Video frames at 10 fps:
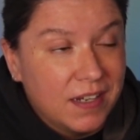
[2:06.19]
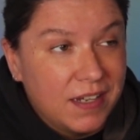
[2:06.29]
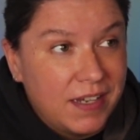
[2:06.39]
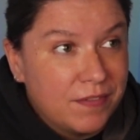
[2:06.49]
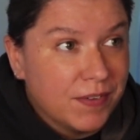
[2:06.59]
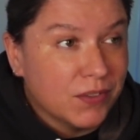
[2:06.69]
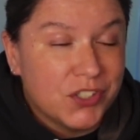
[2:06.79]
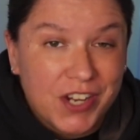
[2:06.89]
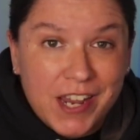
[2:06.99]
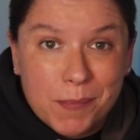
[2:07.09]
he felt
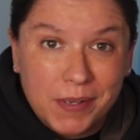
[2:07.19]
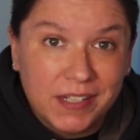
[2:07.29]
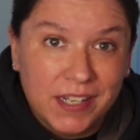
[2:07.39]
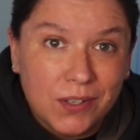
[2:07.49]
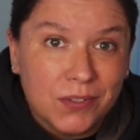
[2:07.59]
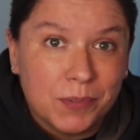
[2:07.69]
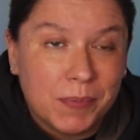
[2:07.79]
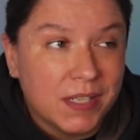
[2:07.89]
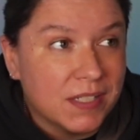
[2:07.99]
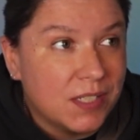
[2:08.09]
shame and guilt
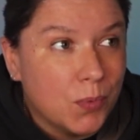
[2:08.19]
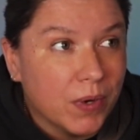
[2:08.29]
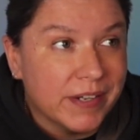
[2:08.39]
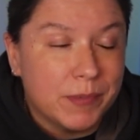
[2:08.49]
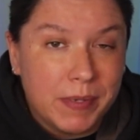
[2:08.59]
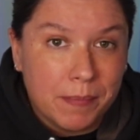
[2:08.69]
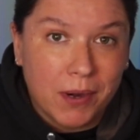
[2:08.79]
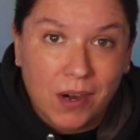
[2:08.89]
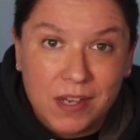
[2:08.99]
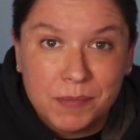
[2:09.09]
because he wanted to be a
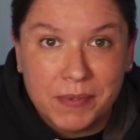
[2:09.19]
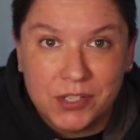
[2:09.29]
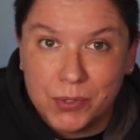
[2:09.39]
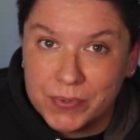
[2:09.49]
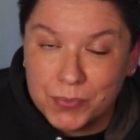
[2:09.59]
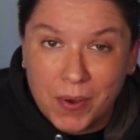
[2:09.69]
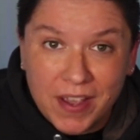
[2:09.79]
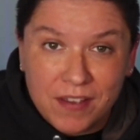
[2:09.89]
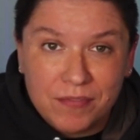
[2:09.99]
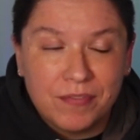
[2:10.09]
better husband to his
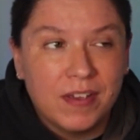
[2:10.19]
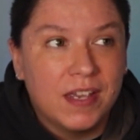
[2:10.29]
wife,